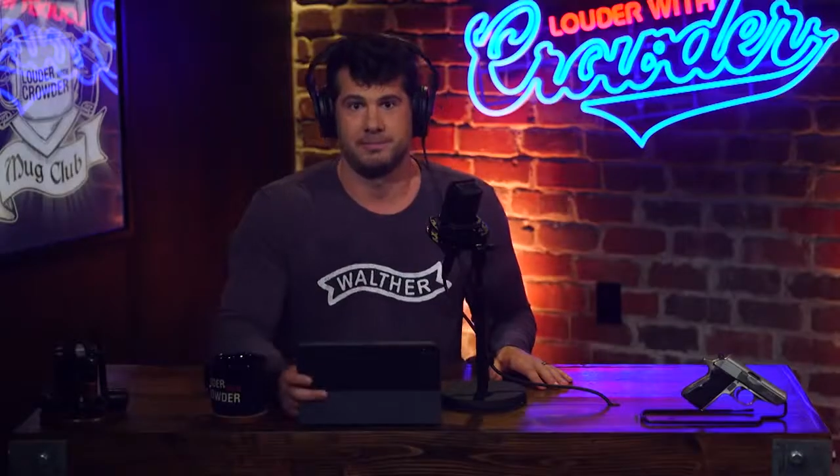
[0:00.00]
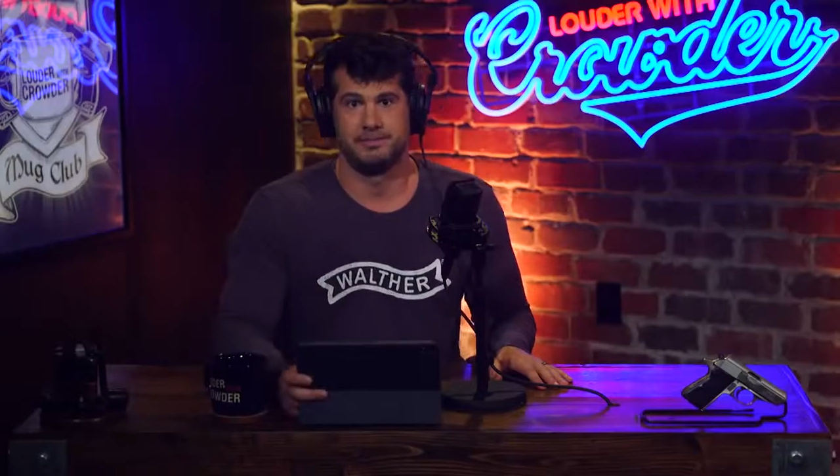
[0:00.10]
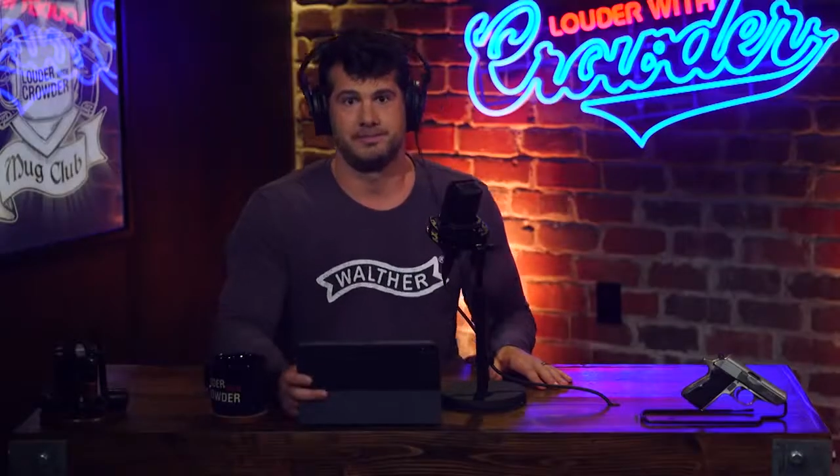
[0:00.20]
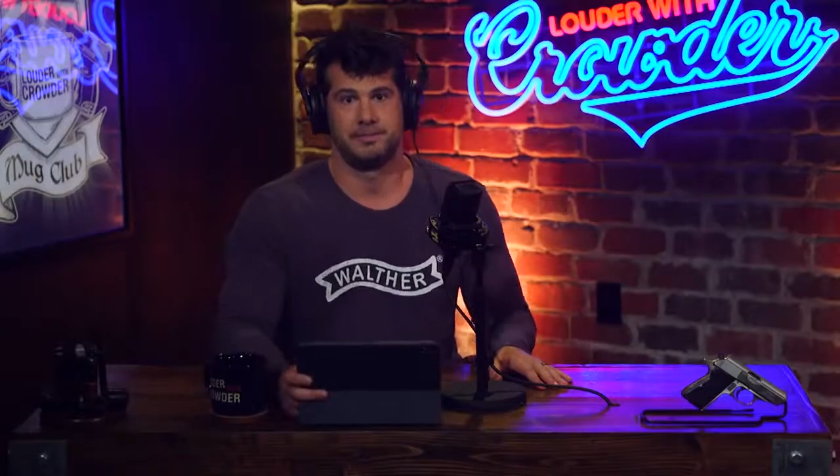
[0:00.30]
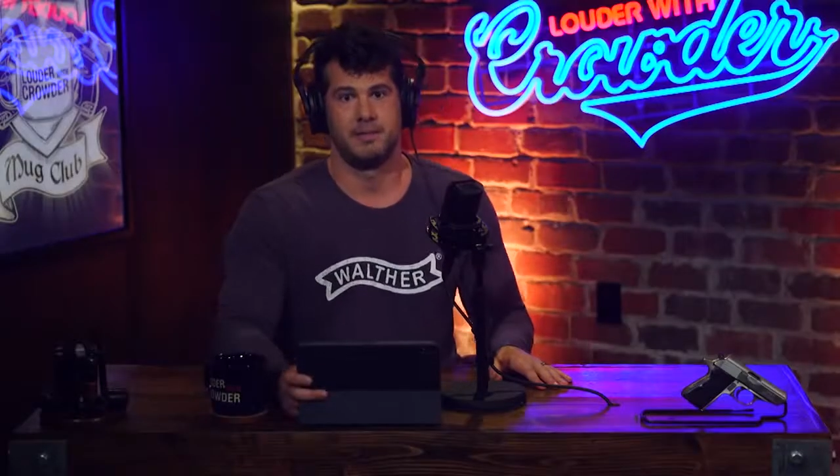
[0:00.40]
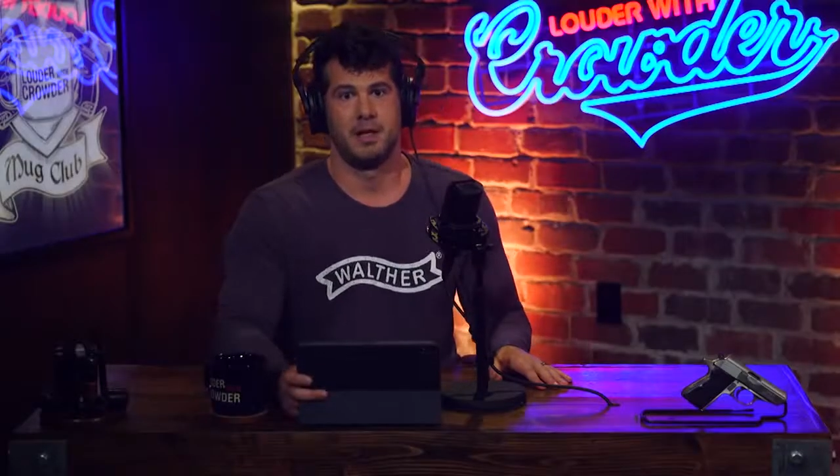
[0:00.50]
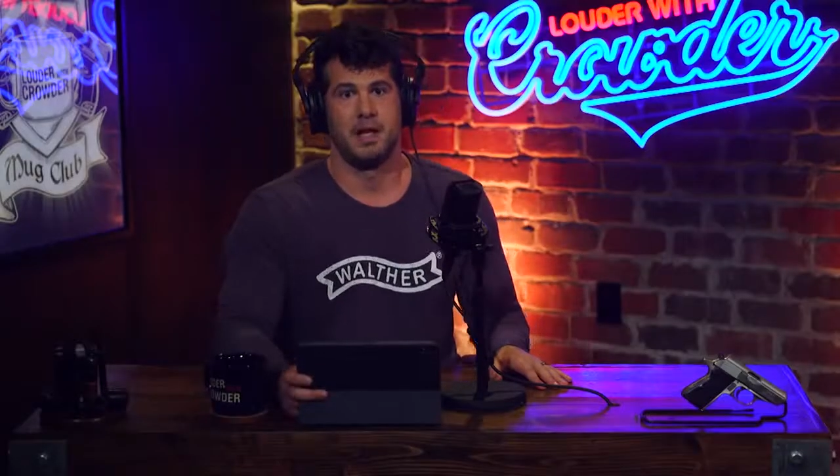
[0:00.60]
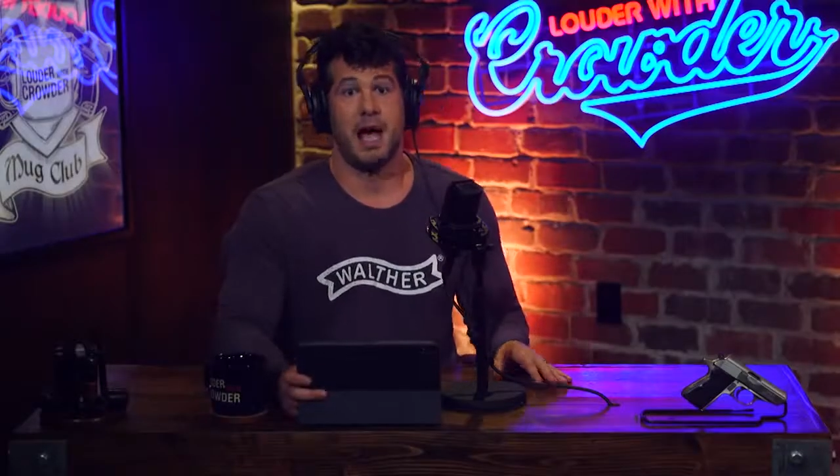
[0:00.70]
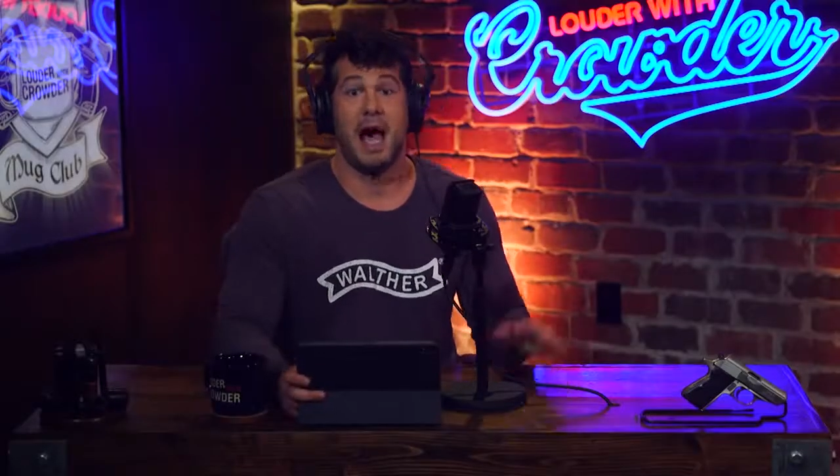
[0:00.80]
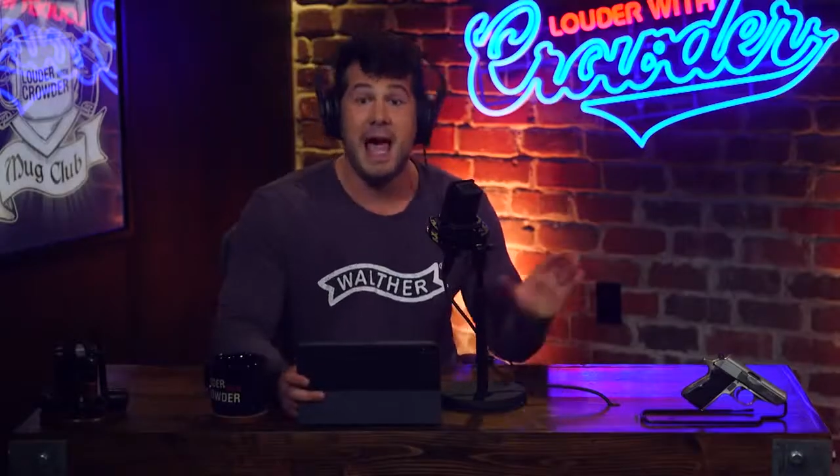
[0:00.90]
assumption.
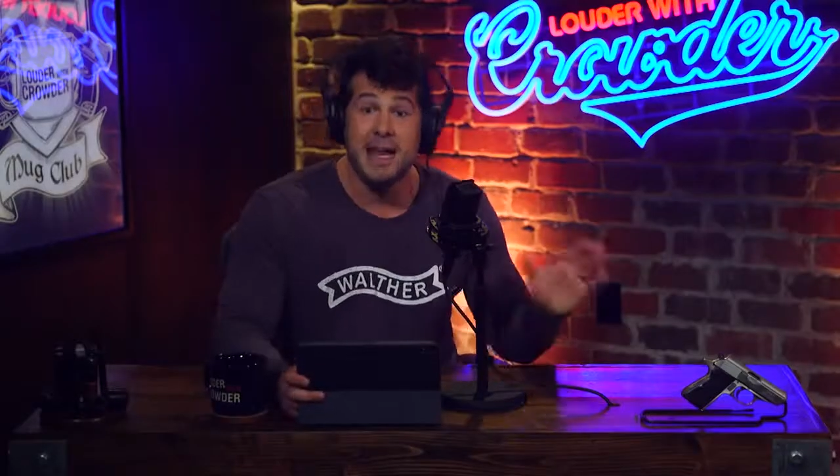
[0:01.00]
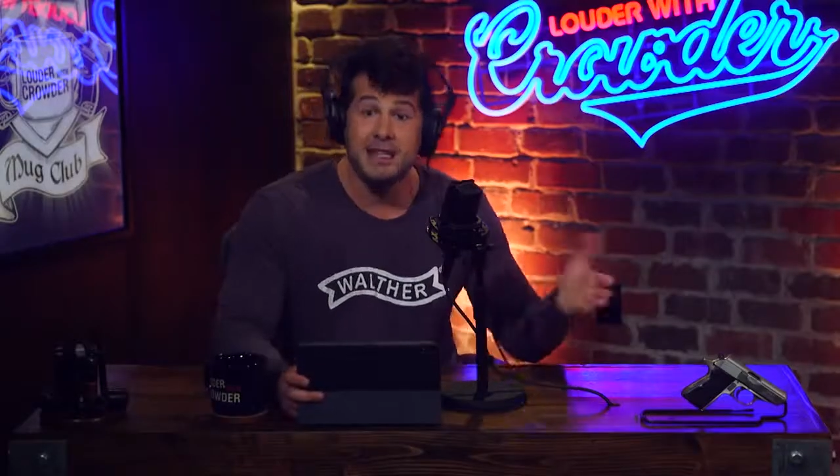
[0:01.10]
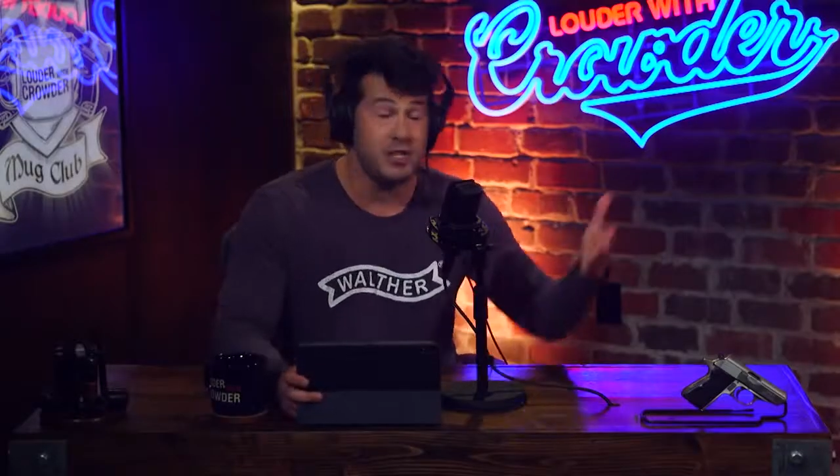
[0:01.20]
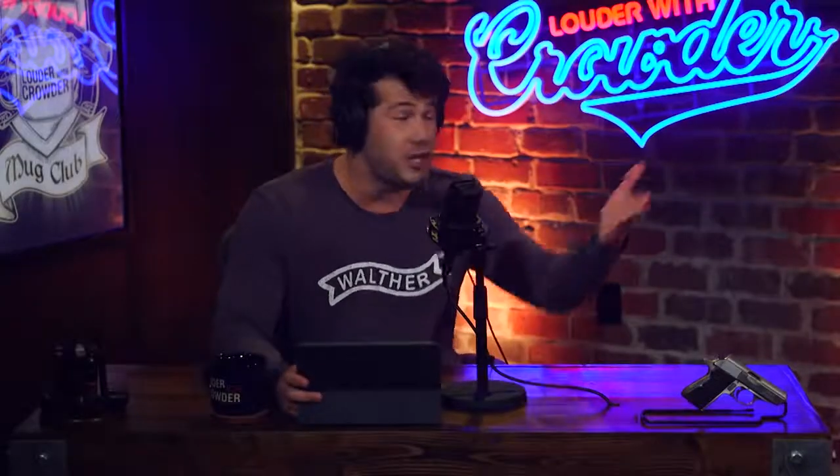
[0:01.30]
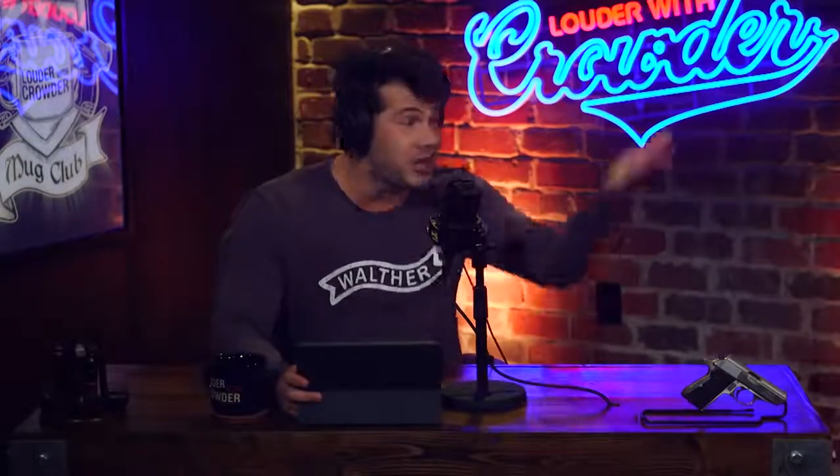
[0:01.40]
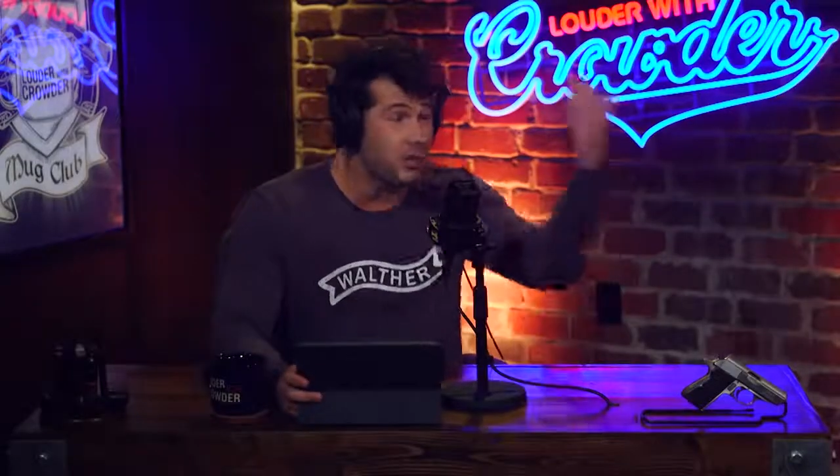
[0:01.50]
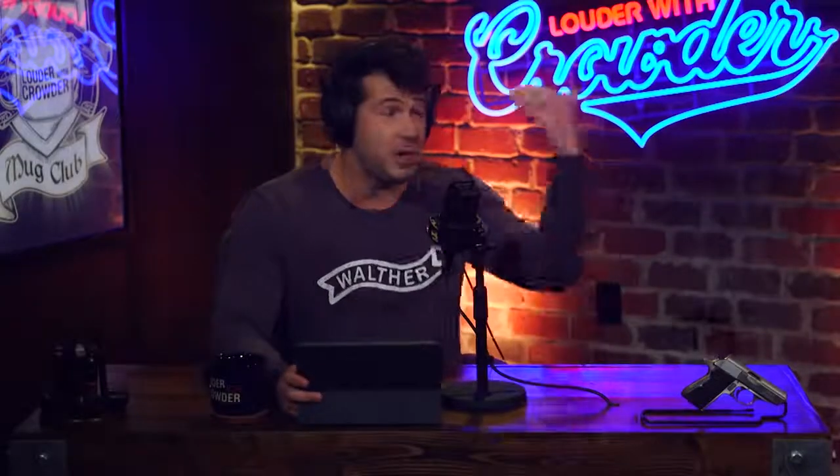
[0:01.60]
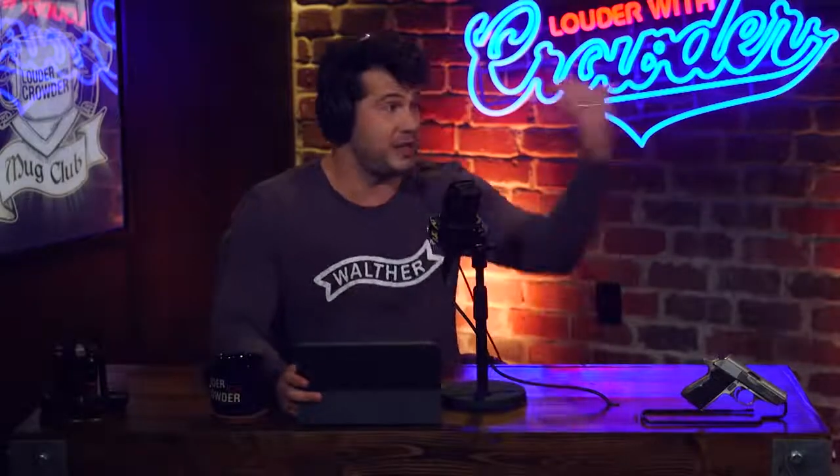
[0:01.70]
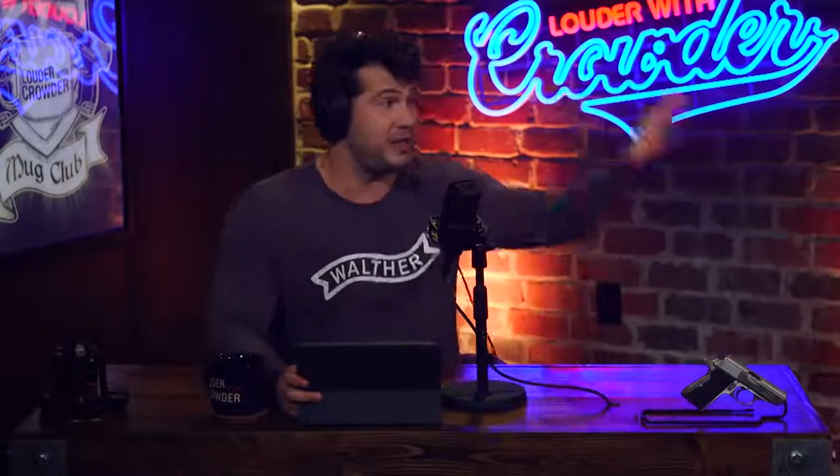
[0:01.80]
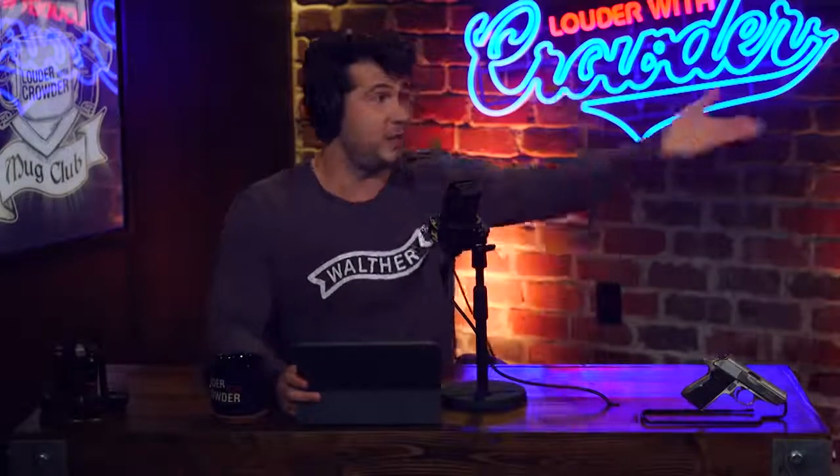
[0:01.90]
Height is another
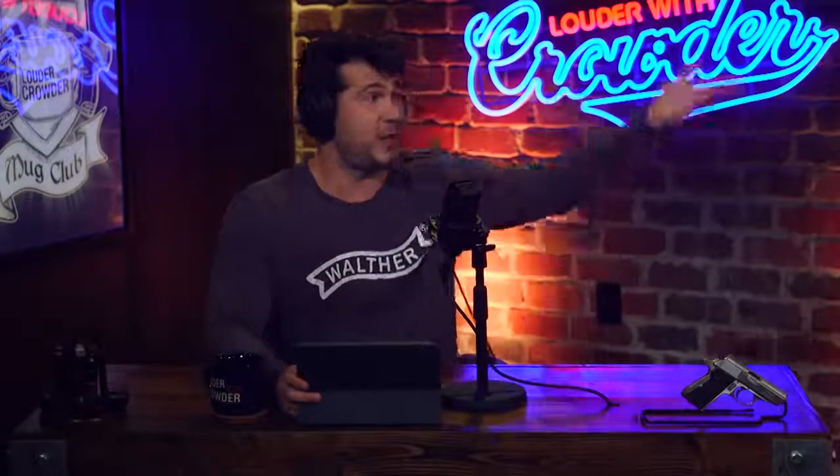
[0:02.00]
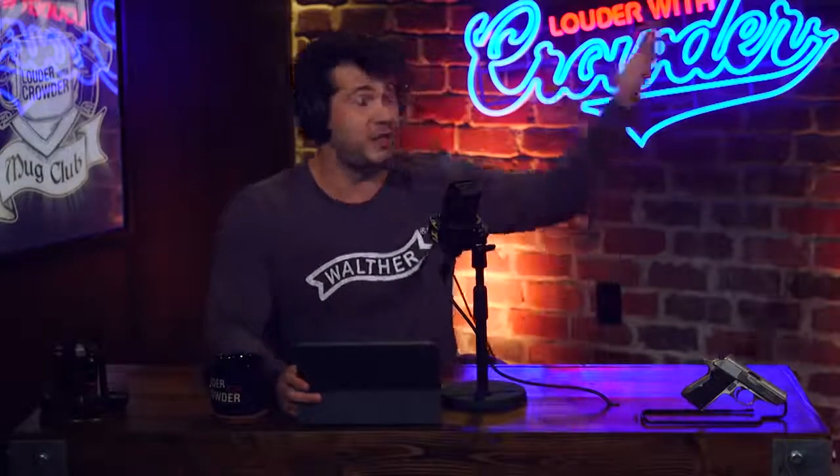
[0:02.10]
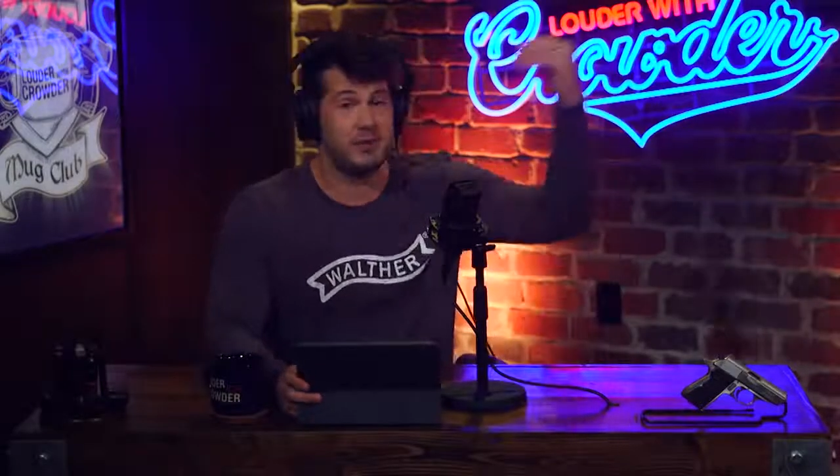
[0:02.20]
one. I think we have